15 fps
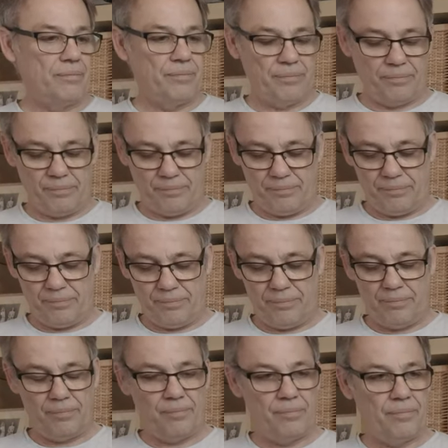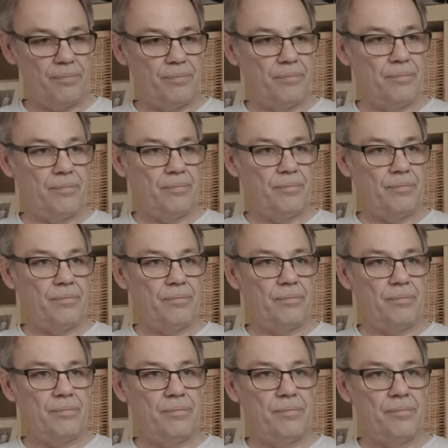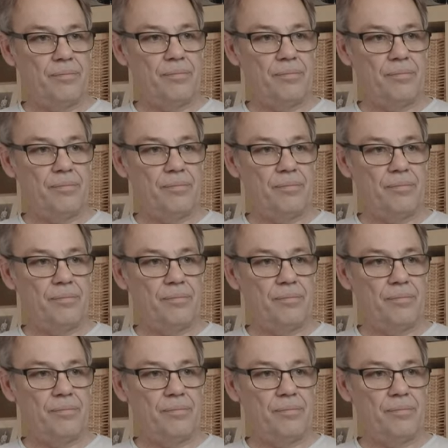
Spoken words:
Nobody speaks.